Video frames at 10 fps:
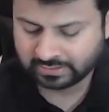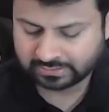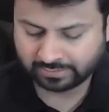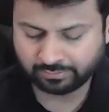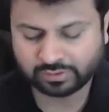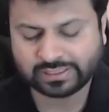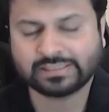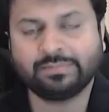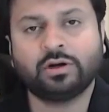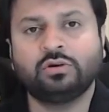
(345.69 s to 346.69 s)
Suppose there is
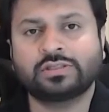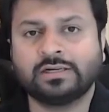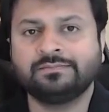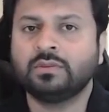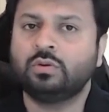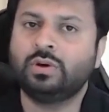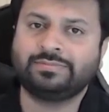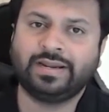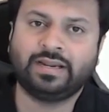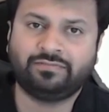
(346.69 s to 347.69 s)
a producer who has
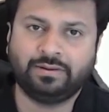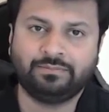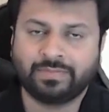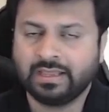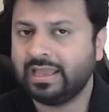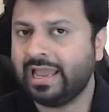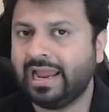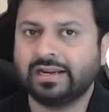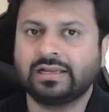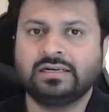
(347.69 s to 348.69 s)
made a film,
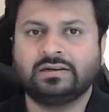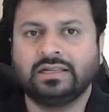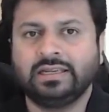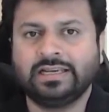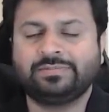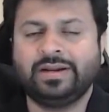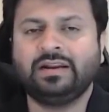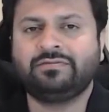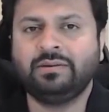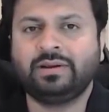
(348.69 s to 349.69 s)
and he has made
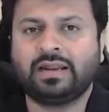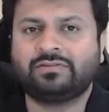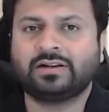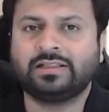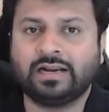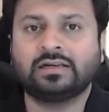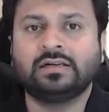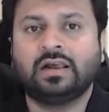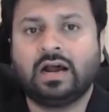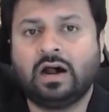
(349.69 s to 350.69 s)
a film, and after that,
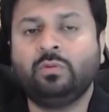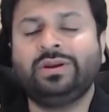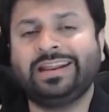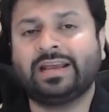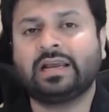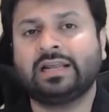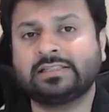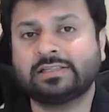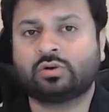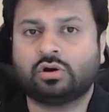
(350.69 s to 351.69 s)
how will he recognize
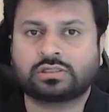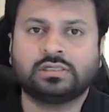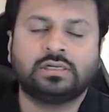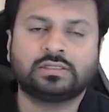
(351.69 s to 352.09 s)
his cost?